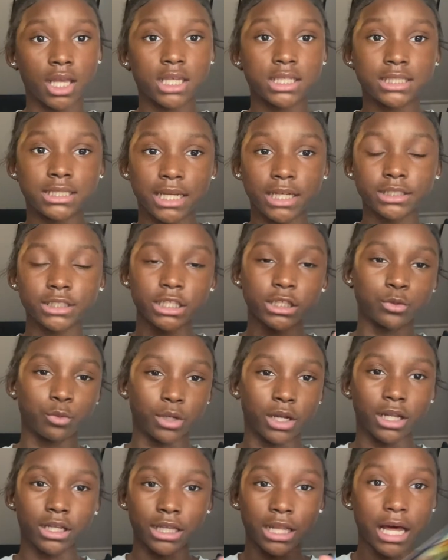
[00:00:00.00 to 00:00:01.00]
It's justice
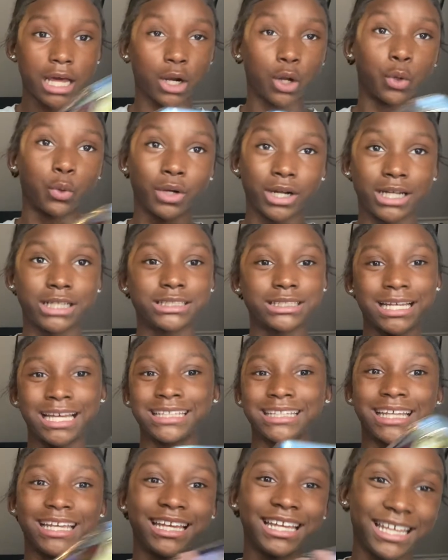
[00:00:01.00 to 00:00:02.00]
with a lot of words
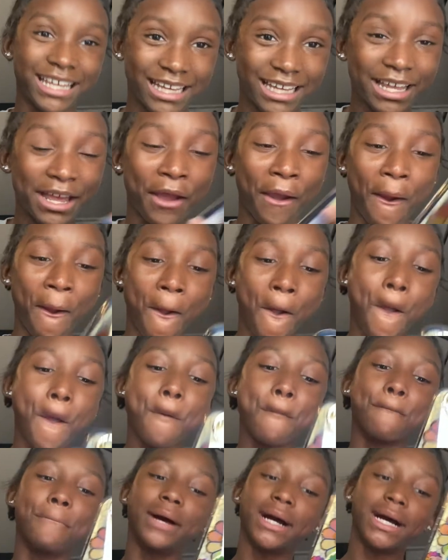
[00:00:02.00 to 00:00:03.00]
at the end.
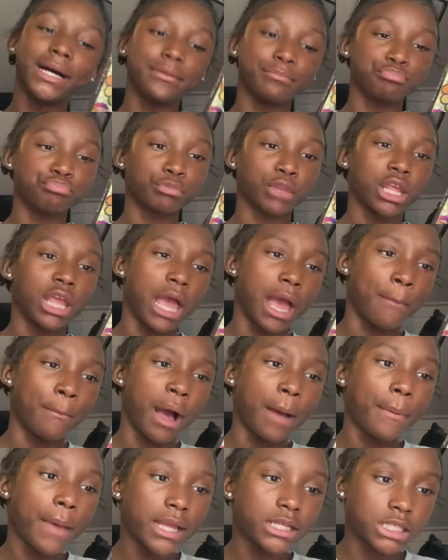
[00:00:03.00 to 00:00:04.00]
But, yeah,
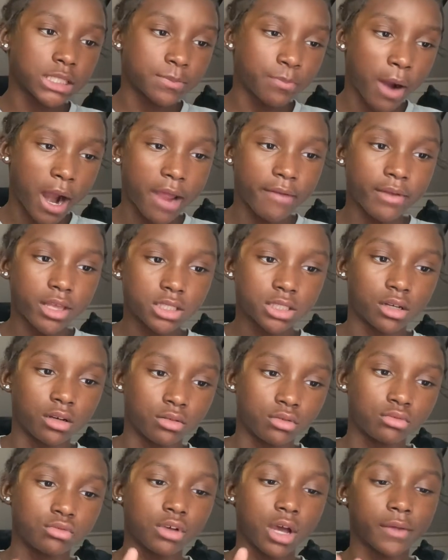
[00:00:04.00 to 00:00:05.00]
my page is private, so
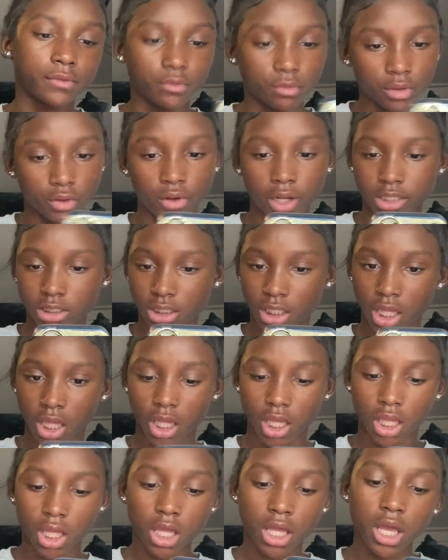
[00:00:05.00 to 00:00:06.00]
you do have to request to
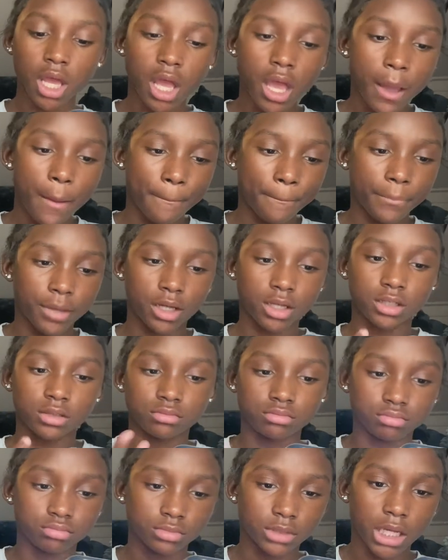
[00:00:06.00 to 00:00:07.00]
get in.
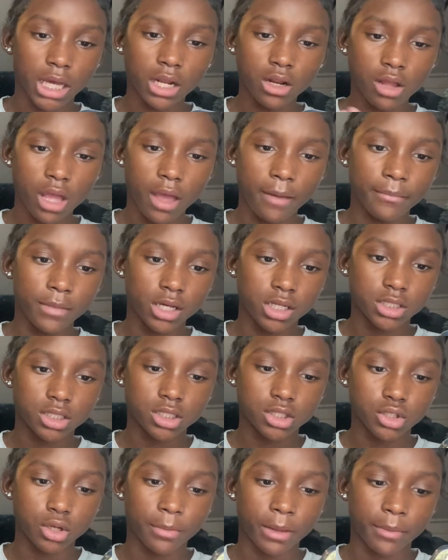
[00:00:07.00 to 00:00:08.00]
But I don't have
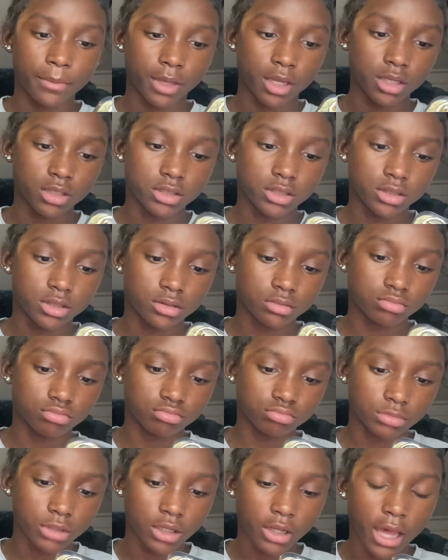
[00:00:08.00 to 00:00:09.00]
much on my page.
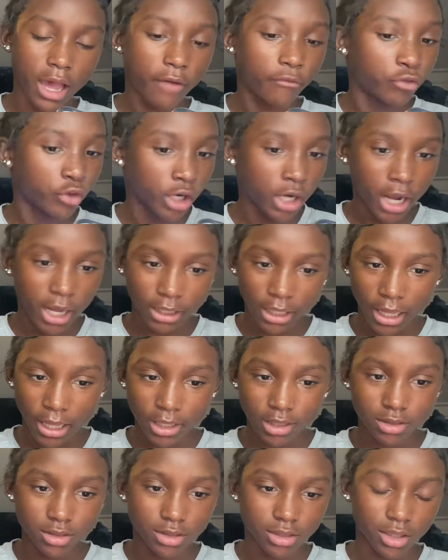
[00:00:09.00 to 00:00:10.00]
I only got 4
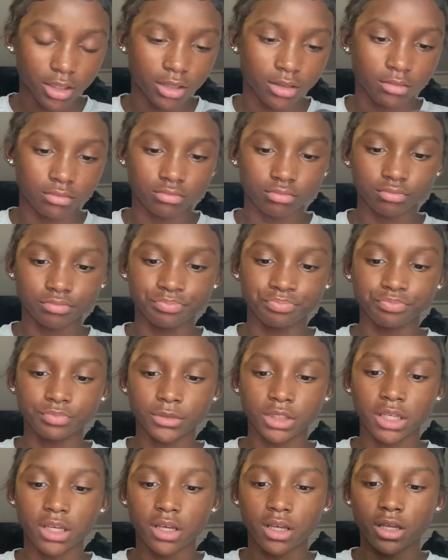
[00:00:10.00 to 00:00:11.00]
highlights, and,
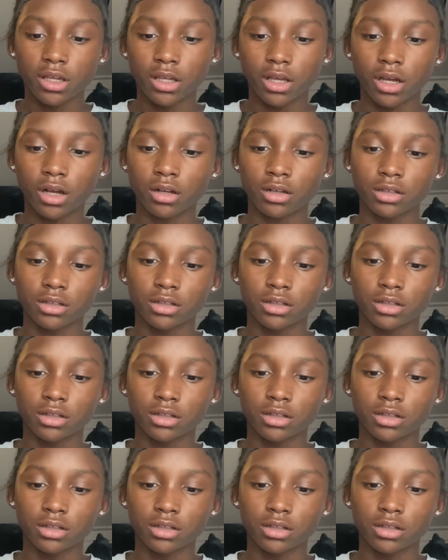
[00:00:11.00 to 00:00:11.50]
yeah.